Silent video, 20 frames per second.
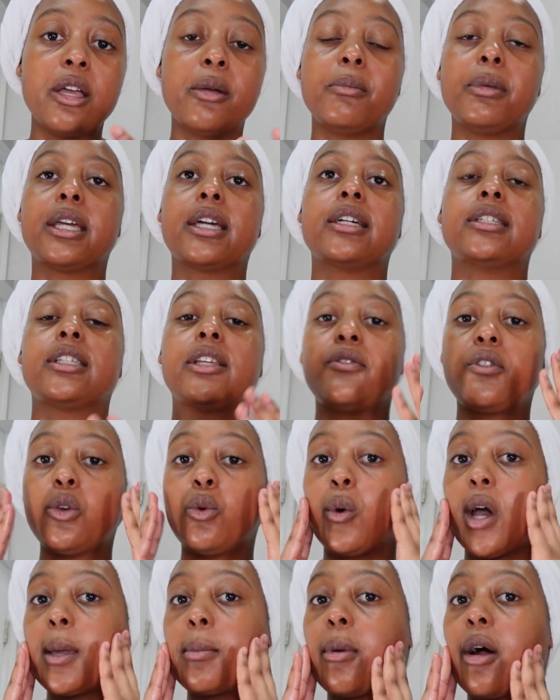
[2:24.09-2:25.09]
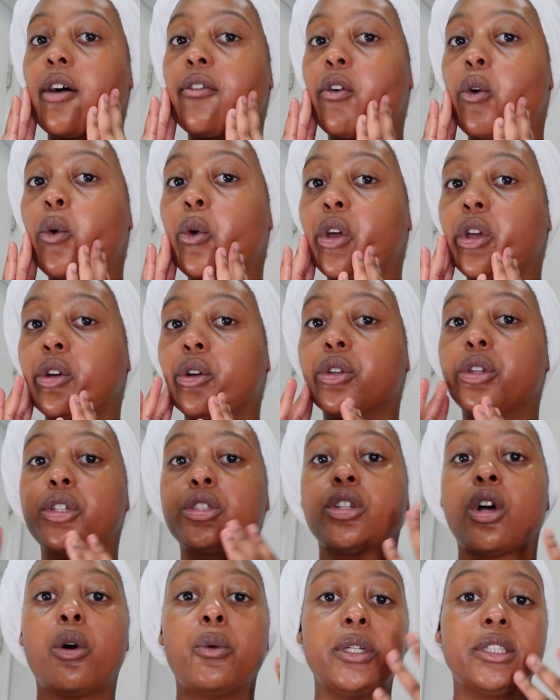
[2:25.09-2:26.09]
Because if you wipe off oil,
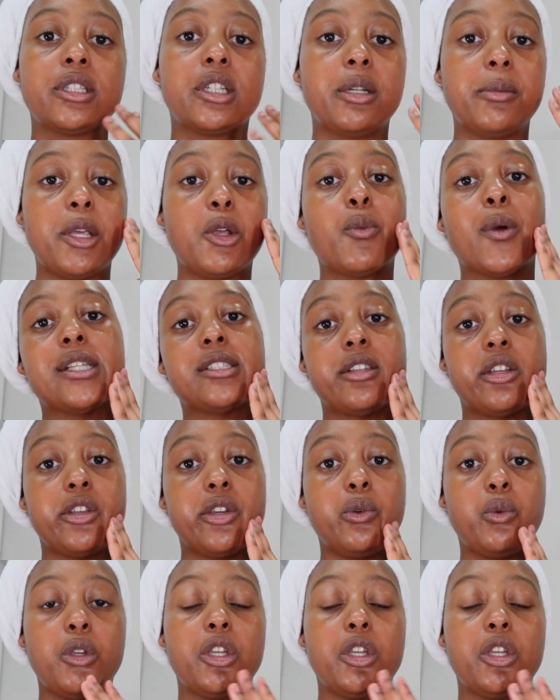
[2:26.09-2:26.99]
there's always going to be residue.